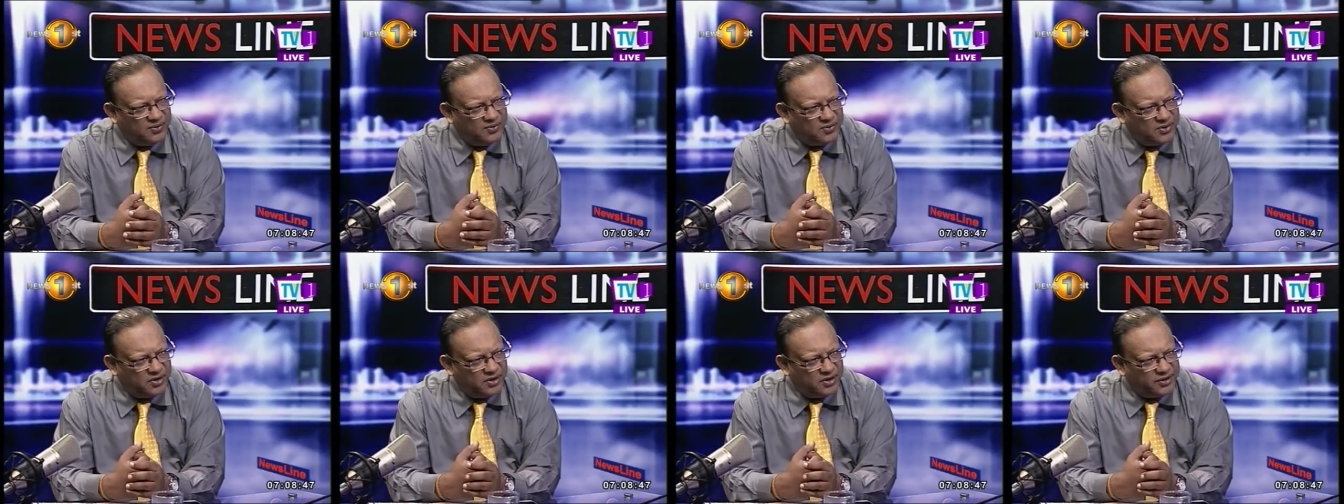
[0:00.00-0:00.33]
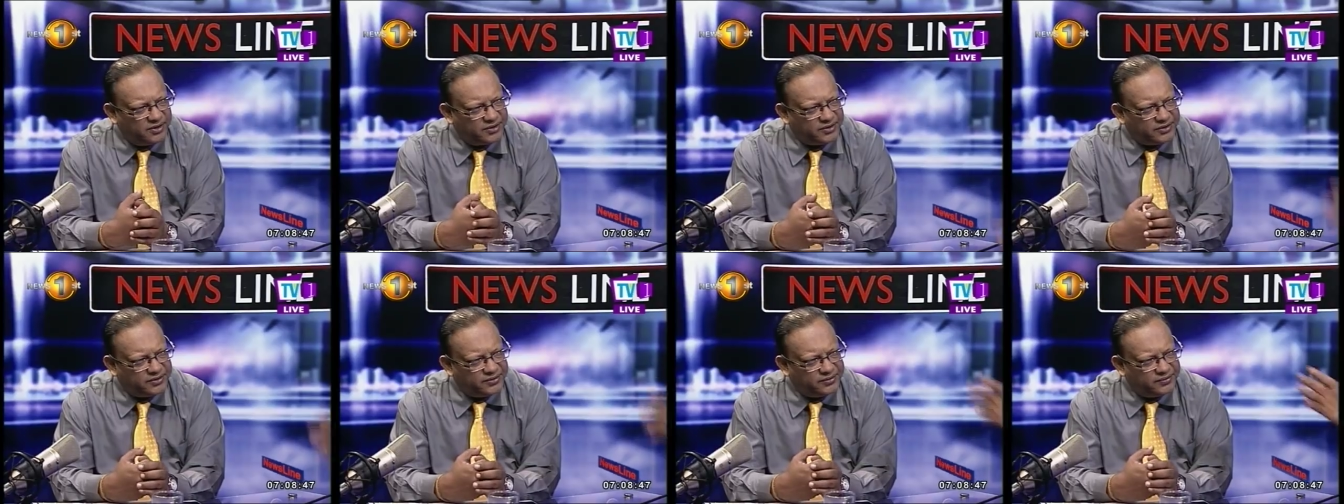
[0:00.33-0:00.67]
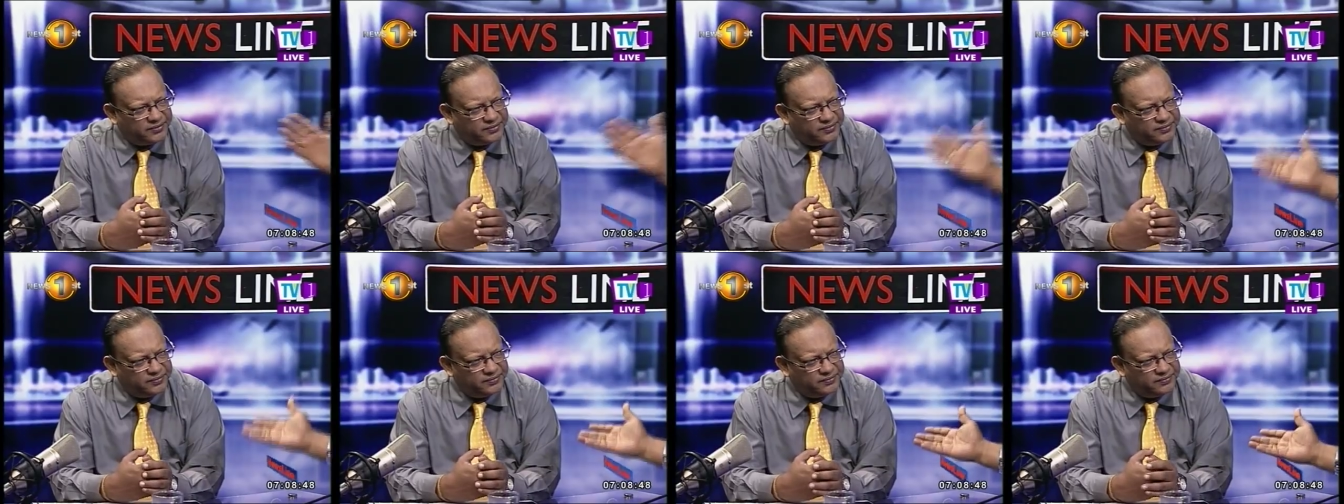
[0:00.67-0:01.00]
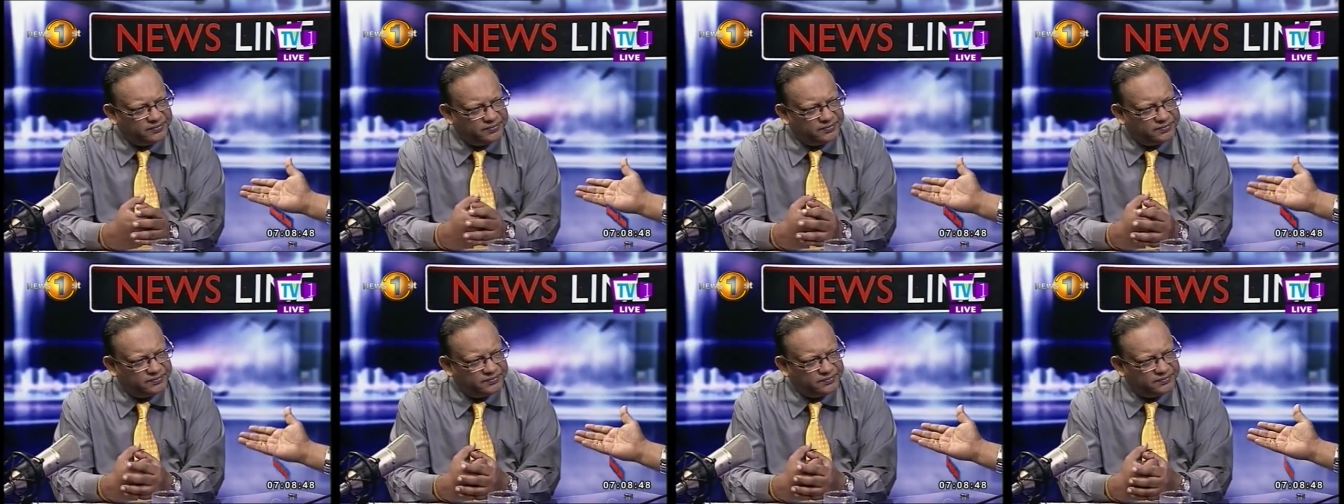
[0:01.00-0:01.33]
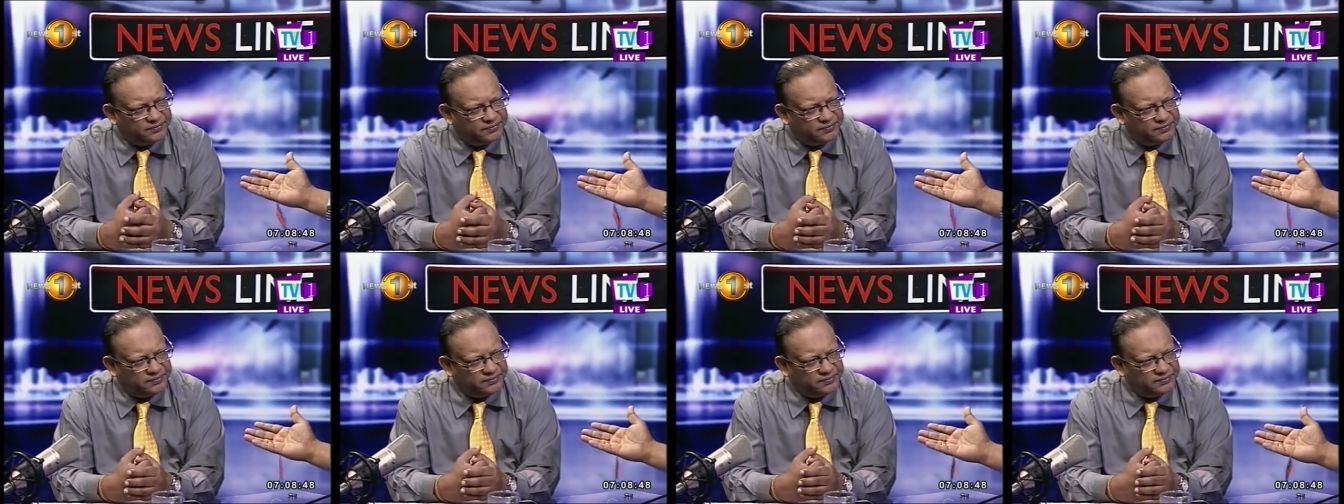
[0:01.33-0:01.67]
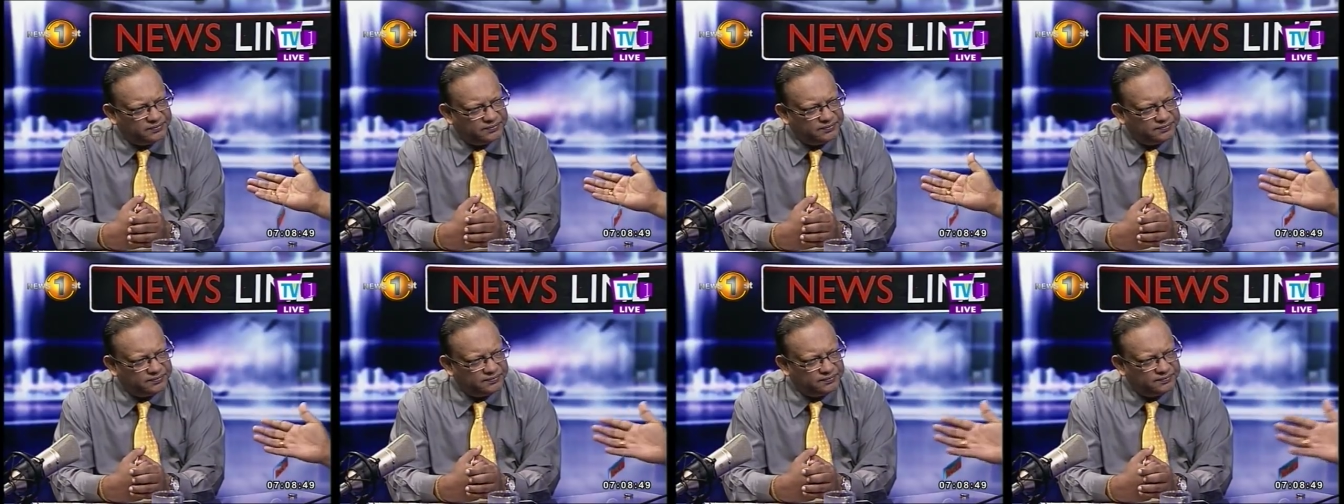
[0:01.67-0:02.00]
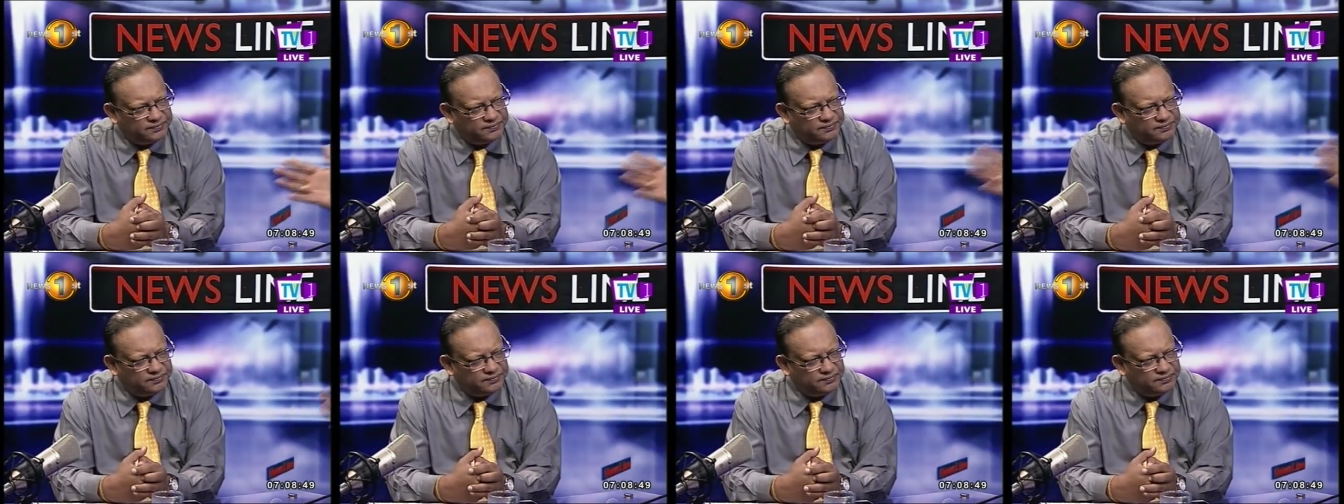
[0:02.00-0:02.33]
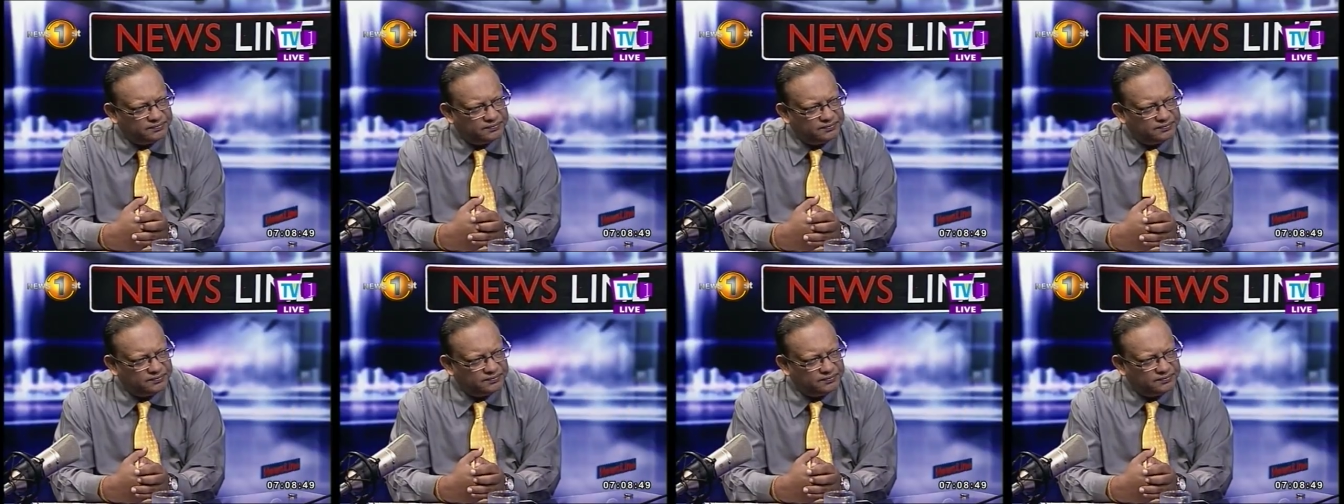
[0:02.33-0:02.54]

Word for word: work. On flyovers that hardly work. So